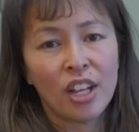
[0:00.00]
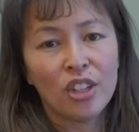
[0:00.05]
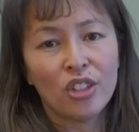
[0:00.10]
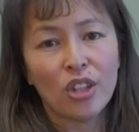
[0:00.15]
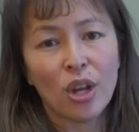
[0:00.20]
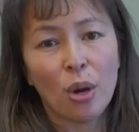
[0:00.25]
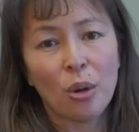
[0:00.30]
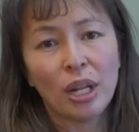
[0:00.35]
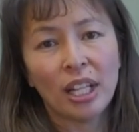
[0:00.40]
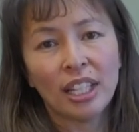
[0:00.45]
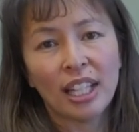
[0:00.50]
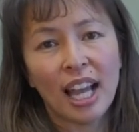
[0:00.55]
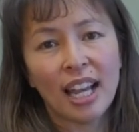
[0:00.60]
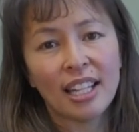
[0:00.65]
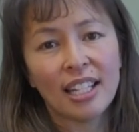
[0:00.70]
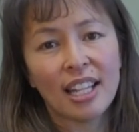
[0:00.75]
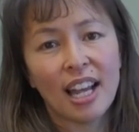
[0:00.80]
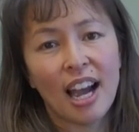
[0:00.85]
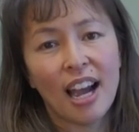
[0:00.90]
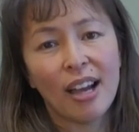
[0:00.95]
So a
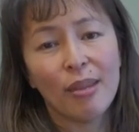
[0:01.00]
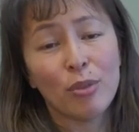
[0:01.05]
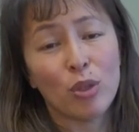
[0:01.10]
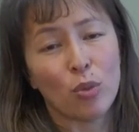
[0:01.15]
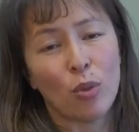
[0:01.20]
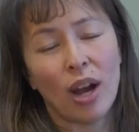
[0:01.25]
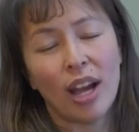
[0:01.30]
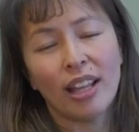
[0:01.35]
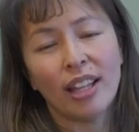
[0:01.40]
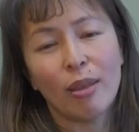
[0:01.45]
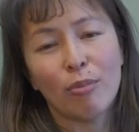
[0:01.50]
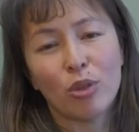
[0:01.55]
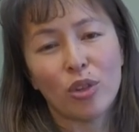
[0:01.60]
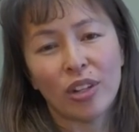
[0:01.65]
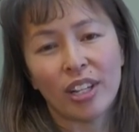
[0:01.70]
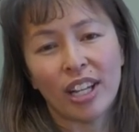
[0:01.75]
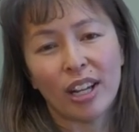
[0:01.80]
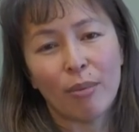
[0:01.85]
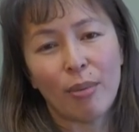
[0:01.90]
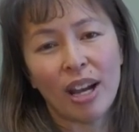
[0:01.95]
lot of times while I'm
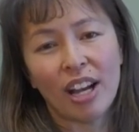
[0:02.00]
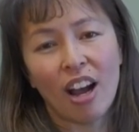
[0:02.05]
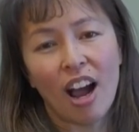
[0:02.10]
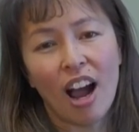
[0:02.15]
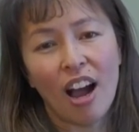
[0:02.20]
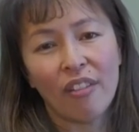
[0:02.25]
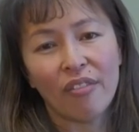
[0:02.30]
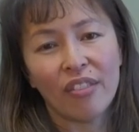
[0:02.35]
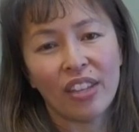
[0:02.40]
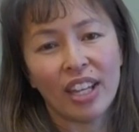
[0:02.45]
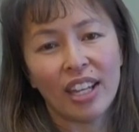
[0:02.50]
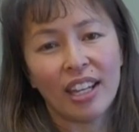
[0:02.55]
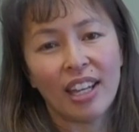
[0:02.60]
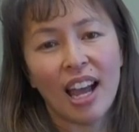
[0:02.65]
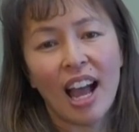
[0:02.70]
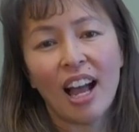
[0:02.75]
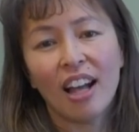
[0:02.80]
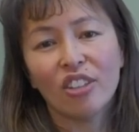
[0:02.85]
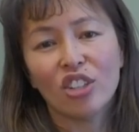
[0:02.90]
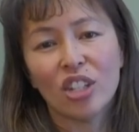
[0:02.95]
drinking my
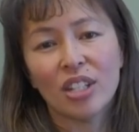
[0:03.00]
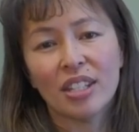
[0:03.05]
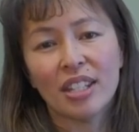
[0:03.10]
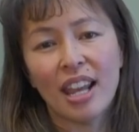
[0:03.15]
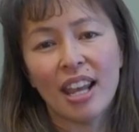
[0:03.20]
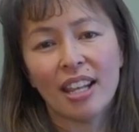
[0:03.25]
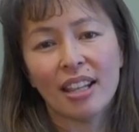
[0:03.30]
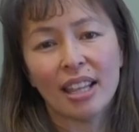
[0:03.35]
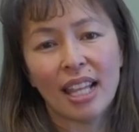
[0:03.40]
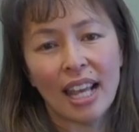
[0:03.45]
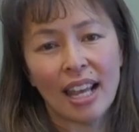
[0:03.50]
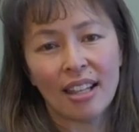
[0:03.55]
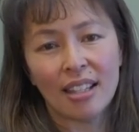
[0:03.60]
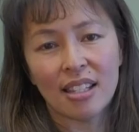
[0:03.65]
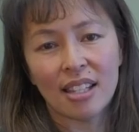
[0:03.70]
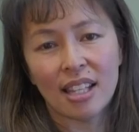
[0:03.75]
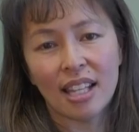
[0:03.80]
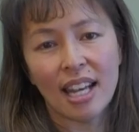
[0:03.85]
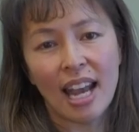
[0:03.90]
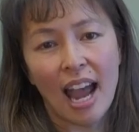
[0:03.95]
coffee, I'll just take the
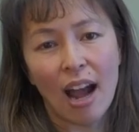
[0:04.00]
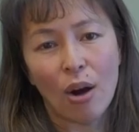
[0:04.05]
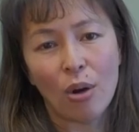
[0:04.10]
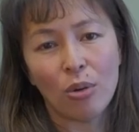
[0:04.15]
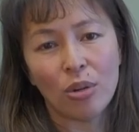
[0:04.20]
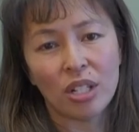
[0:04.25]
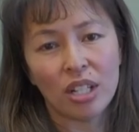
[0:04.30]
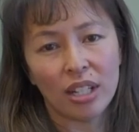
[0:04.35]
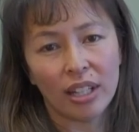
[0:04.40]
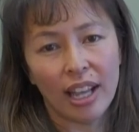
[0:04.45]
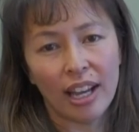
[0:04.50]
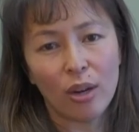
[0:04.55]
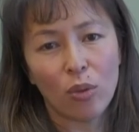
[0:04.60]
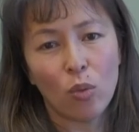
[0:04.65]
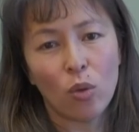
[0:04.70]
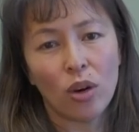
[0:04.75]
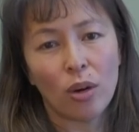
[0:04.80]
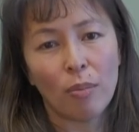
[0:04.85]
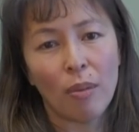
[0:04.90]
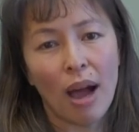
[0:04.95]
insulin out to let it
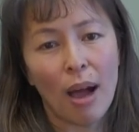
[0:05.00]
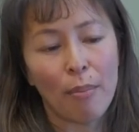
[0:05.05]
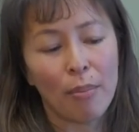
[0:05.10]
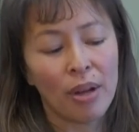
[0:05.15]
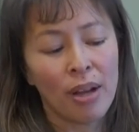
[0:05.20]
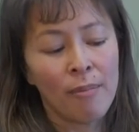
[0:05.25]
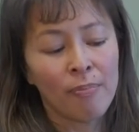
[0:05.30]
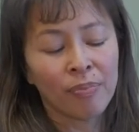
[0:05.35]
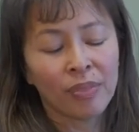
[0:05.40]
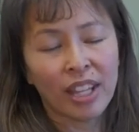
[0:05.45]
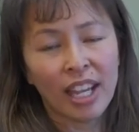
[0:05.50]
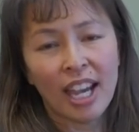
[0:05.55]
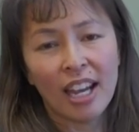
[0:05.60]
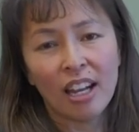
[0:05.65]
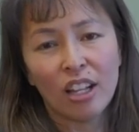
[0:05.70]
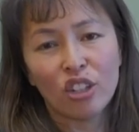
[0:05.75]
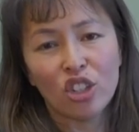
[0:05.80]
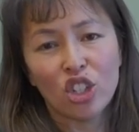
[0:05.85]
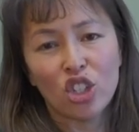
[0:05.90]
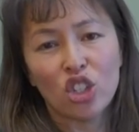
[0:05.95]
warm up
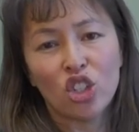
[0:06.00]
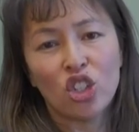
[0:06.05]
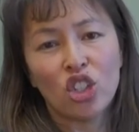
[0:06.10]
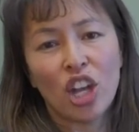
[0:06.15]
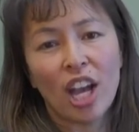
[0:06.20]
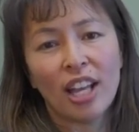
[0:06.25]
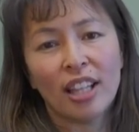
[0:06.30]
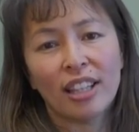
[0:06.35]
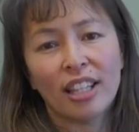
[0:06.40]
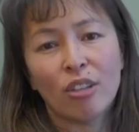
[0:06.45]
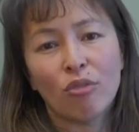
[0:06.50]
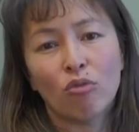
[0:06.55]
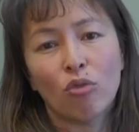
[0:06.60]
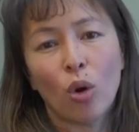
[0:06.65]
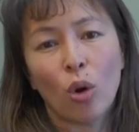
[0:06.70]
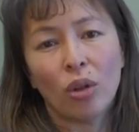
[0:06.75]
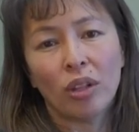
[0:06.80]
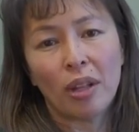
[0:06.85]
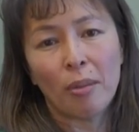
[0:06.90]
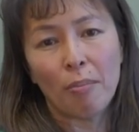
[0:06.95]
and I'll just gently
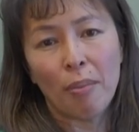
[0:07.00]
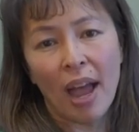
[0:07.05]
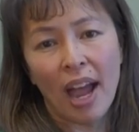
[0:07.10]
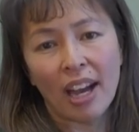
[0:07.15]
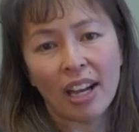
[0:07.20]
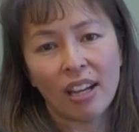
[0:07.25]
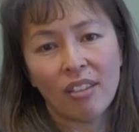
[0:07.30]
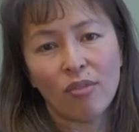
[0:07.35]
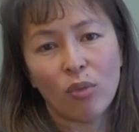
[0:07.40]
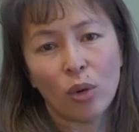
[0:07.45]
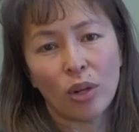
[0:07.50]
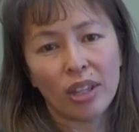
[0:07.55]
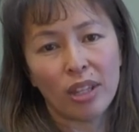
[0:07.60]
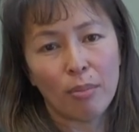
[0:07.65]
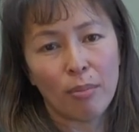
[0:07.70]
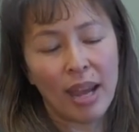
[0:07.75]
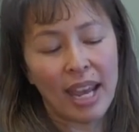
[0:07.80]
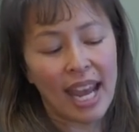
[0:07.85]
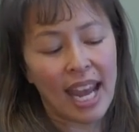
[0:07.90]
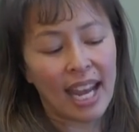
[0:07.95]
roll it back and forth
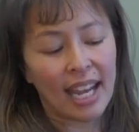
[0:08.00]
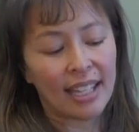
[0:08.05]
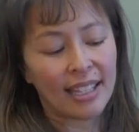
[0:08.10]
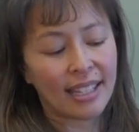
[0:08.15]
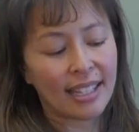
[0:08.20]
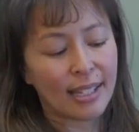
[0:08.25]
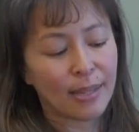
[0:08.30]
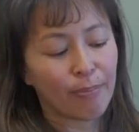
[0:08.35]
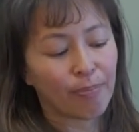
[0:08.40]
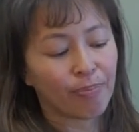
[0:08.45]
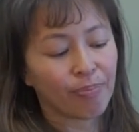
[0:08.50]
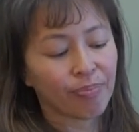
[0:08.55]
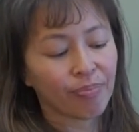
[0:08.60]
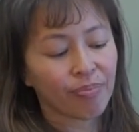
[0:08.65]
in my hands.